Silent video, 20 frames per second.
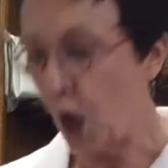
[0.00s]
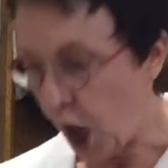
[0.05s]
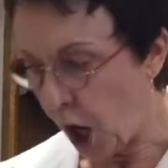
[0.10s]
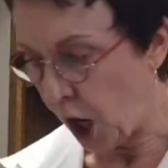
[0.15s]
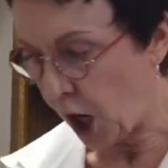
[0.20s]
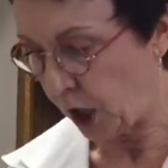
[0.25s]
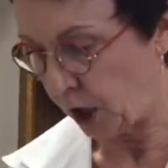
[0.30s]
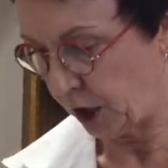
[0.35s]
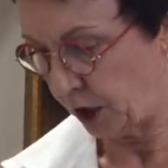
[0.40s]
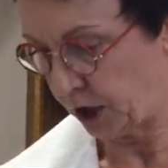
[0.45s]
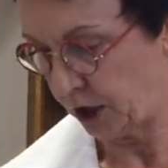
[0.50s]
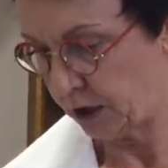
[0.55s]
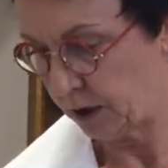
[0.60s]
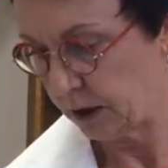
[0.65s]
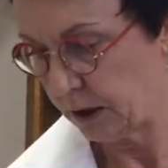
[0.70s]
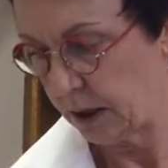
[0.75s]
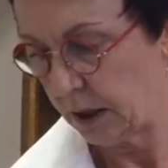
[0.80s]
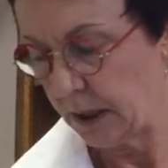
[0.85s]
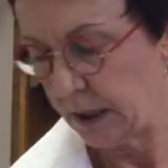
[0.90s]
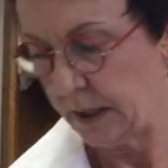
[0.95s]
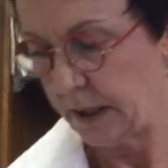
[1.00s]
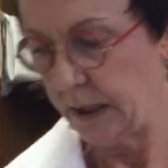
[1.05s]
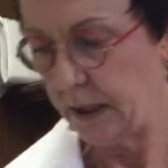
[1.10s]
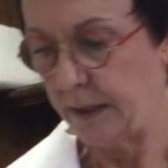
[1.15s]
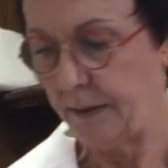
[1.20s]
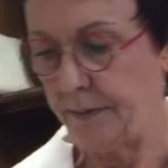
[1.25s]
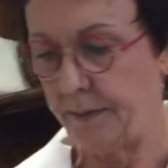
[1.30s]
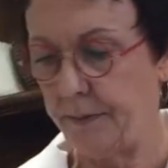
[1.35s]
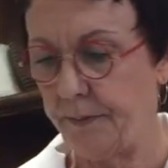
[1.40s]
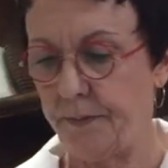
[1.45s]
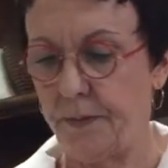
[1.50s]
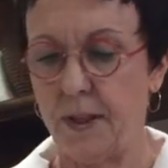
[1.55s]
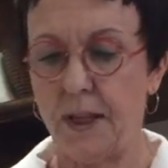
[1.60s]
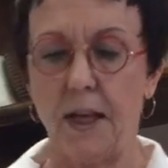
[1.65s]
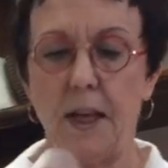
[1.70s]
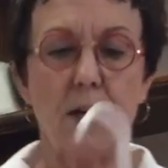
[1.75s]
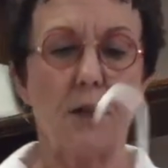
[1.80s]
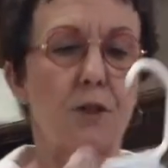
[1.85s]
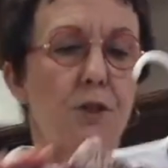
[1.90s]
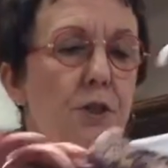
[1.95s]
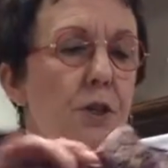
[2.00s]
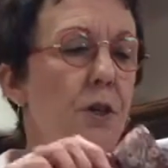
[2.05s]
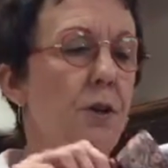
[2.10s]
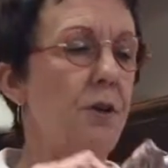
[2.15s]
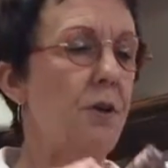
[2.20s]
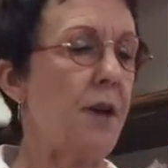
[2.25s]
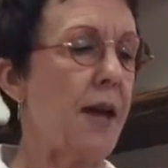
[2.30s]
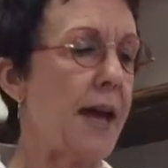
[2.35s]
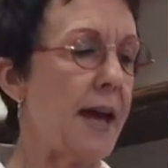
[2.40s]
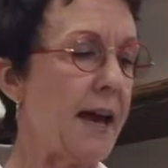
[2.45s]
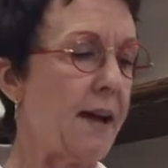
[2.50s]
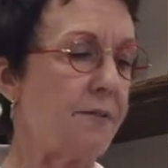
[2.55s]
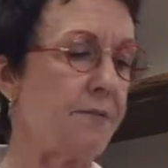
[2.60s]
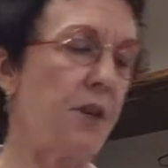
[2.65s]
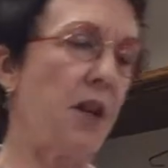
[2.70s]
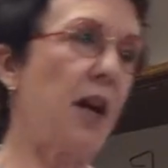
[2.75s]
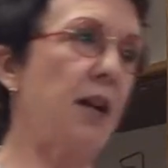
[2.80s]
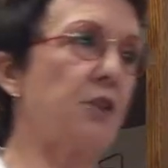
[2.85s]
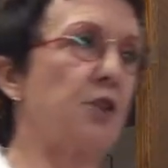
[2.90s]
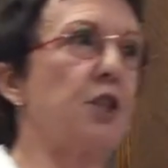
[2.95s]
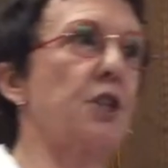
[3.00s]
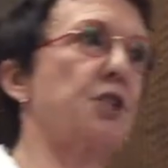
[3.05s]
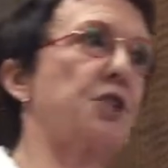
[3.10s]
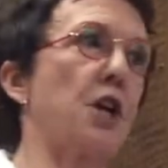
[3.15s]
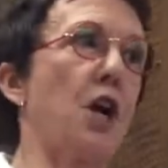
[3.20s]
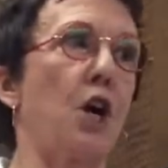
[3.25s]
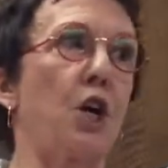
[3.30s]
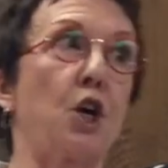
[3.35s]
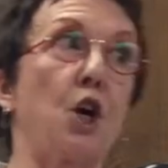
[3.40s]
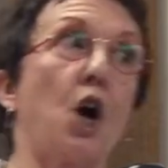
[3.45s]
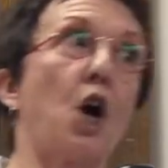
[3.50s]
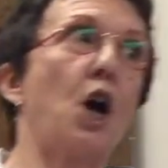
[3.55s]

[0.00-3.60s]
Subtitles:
collar. So you have not just a